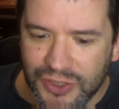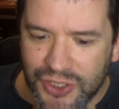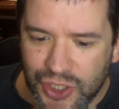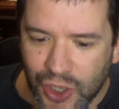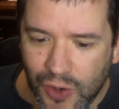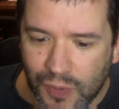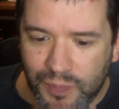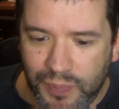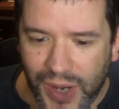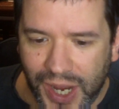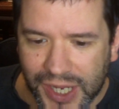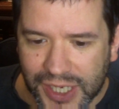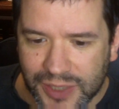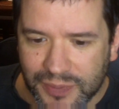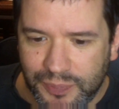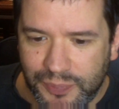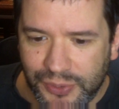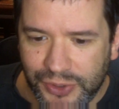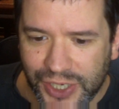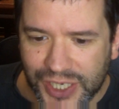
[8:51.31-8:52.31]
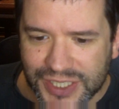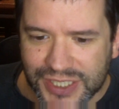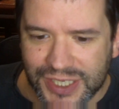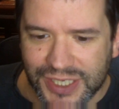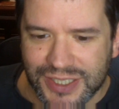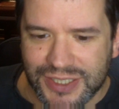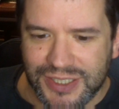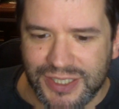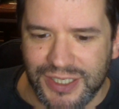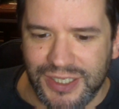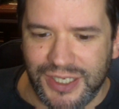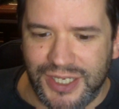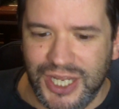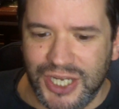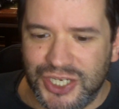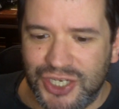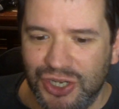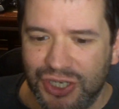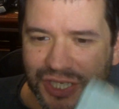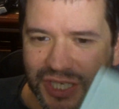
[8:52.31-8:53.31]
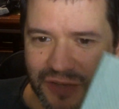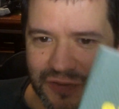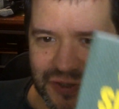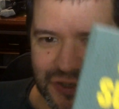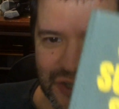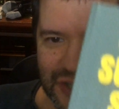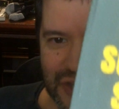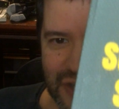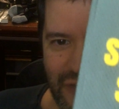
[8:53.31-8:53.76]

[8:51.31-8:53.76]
Joe Biden presidency, get yourself street